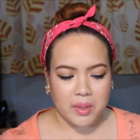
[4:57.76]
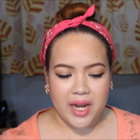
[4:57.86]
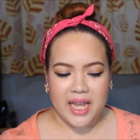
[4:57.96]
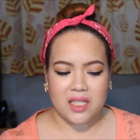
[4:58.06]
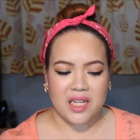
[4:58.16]
Number
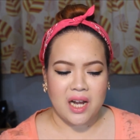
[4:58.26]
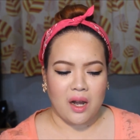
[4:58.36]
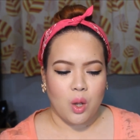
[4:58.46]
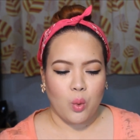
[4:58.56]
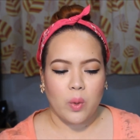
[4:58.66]

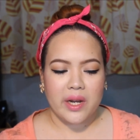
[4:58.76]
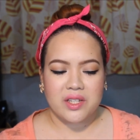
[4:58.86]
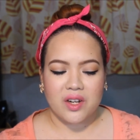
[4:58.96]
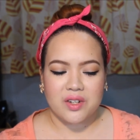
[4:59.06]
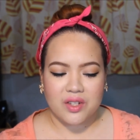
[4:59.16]
18. What
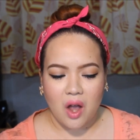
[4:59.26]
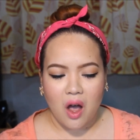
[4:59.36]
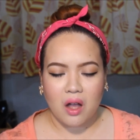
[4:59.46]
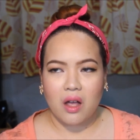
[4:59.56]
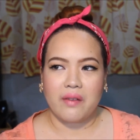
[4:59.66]
is your
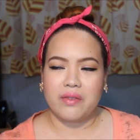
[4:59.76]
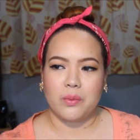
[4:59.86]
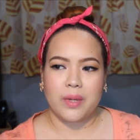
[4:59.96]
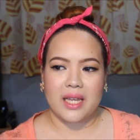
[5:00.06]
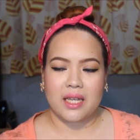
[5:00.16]
song of
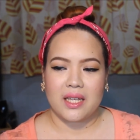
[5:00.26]
the week?